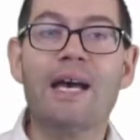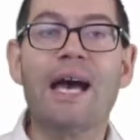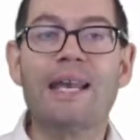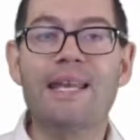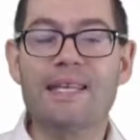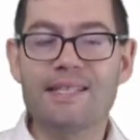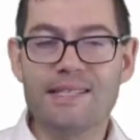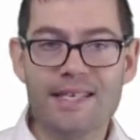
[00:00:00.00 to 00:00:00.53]

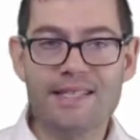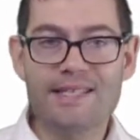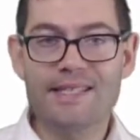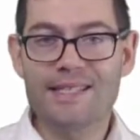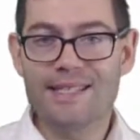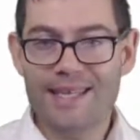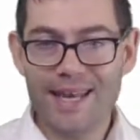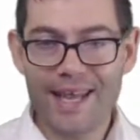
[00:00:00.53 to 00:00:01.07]
And it's
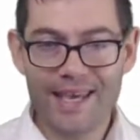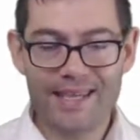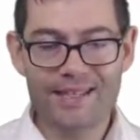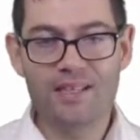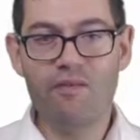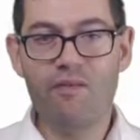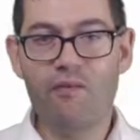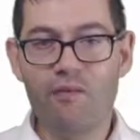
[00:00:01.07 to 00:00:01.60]
this
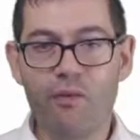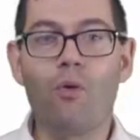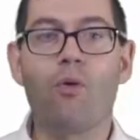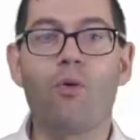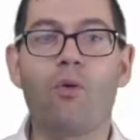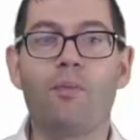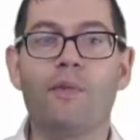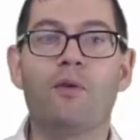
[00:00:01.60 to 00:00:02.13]
negative
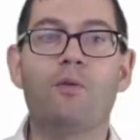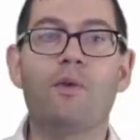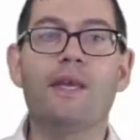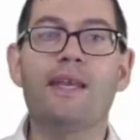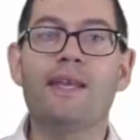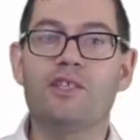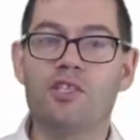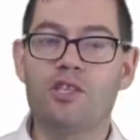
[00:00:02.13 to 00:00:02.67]
form that
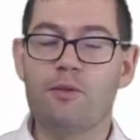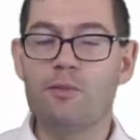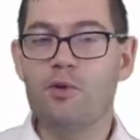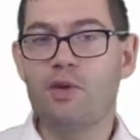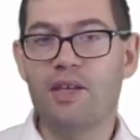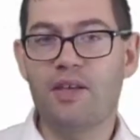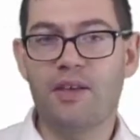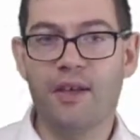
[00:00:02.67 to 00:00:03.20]
we need to
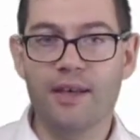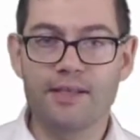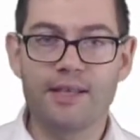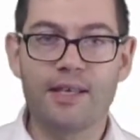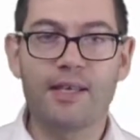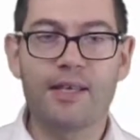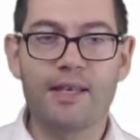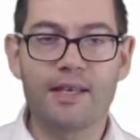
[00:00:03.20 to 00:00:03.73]

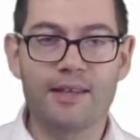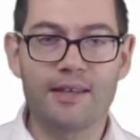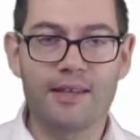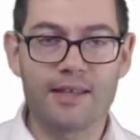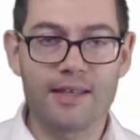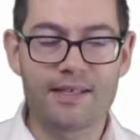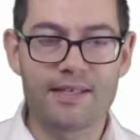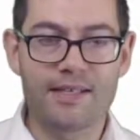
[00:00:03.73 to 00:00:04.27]
communicate in
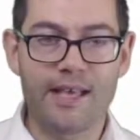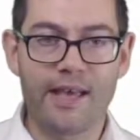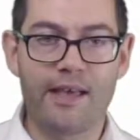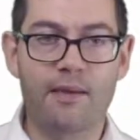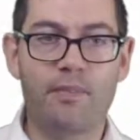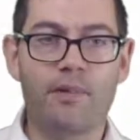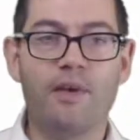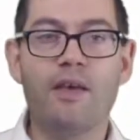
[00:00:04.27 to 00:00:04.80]
this
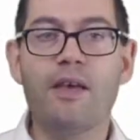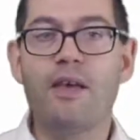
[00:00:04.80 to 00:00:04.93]
gap.